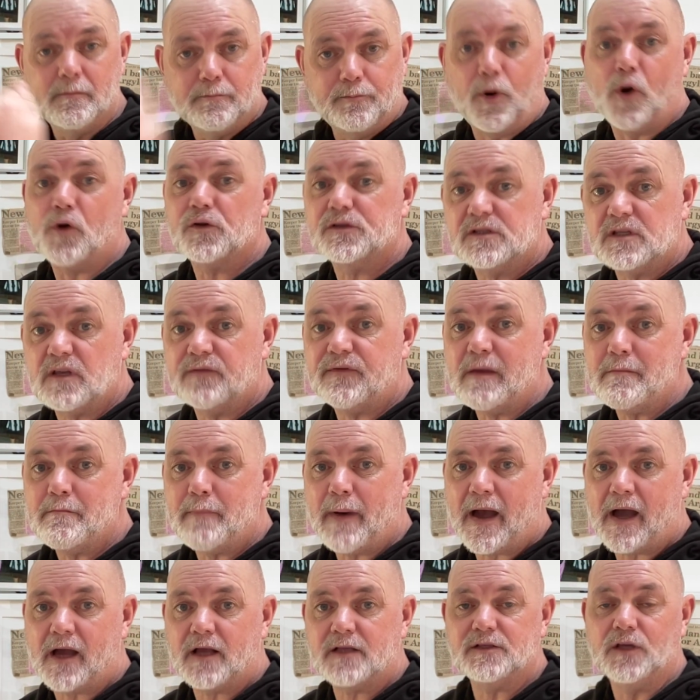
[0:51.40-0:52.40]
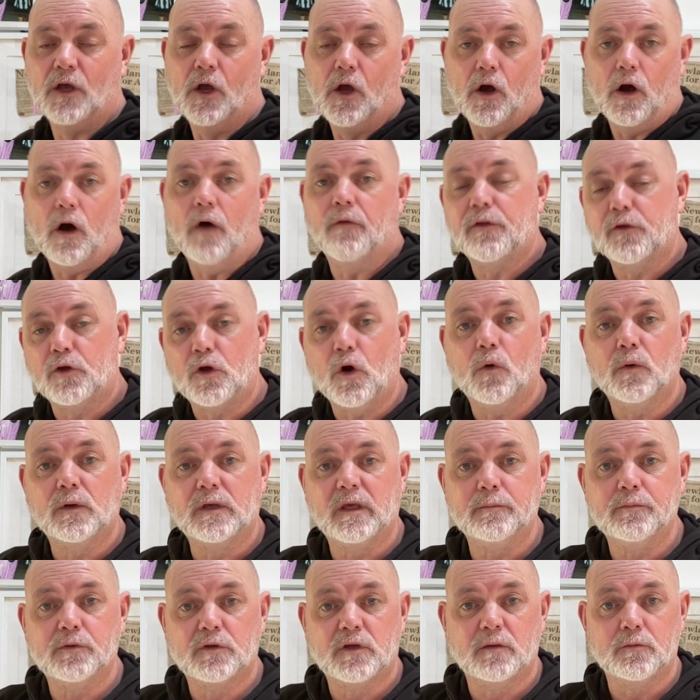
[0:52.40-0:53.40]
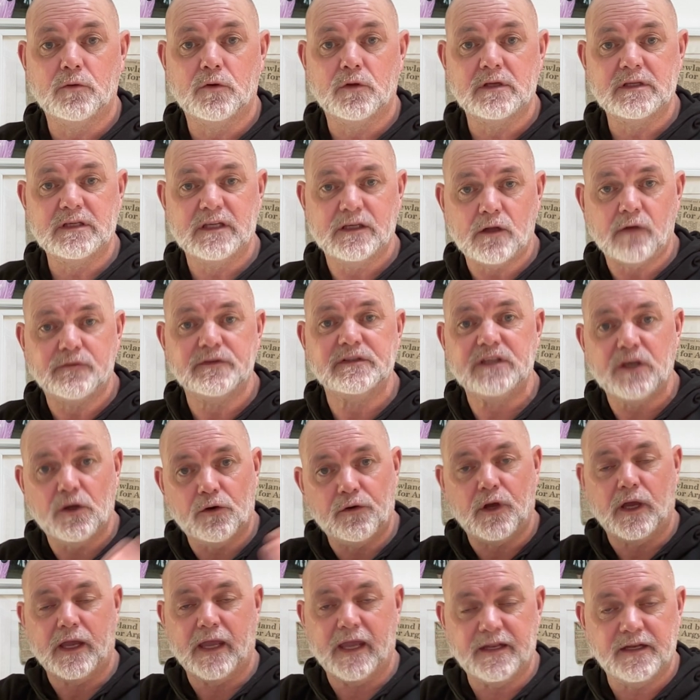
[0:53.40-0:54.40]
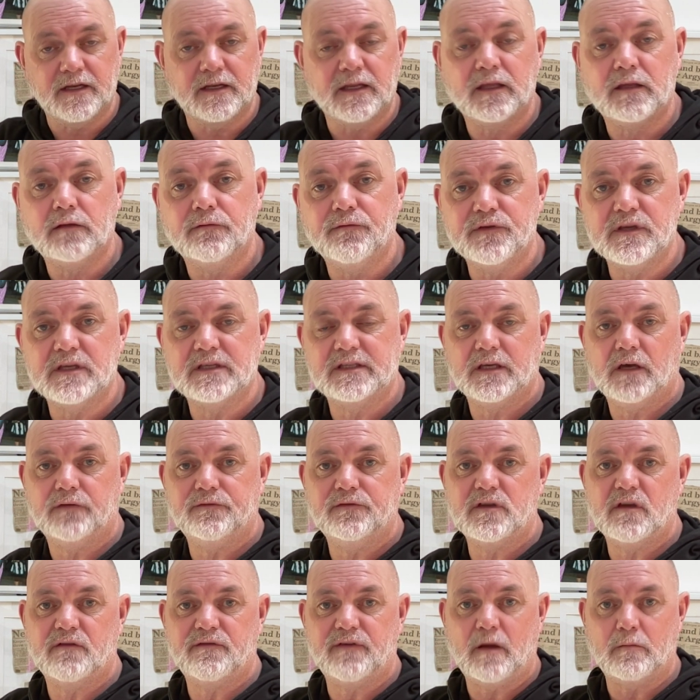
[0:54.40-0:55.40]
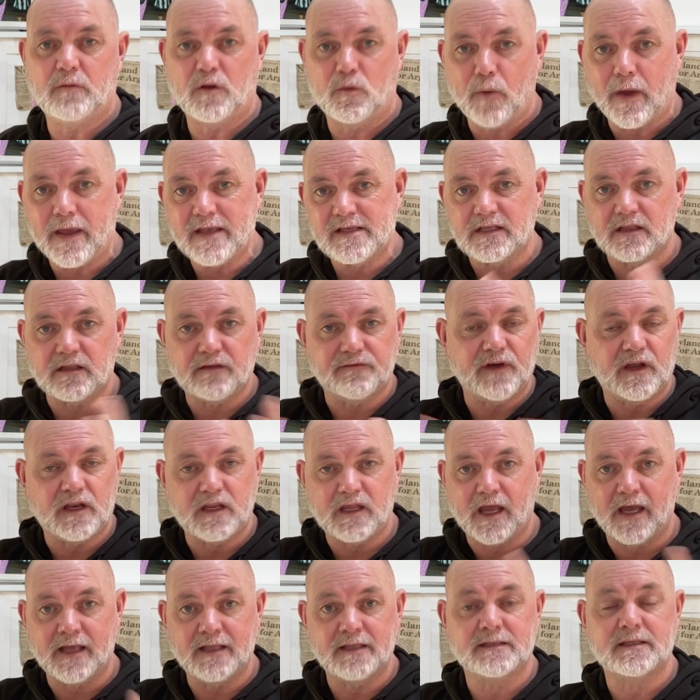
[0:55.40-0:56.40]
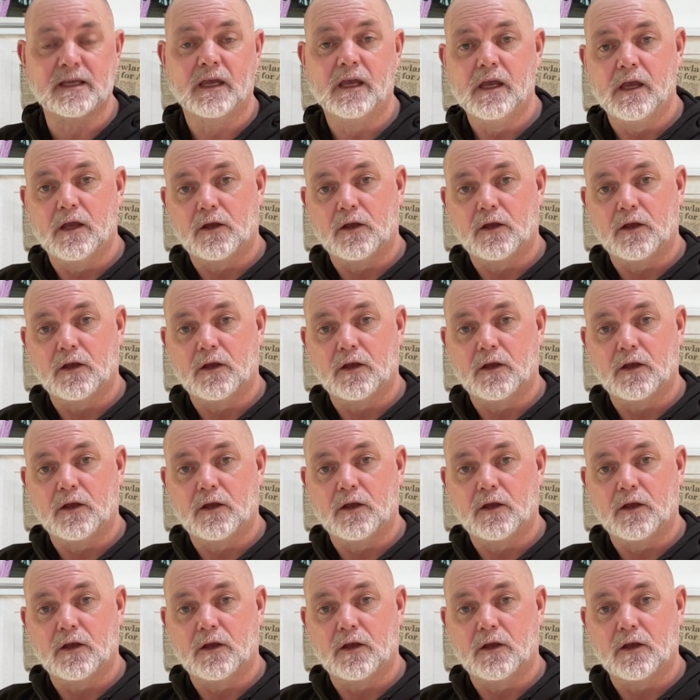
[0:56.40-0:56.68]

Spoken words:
positive impact on the goalkeeping community, and obviously earn an income for yourself and your family, wait till the very end,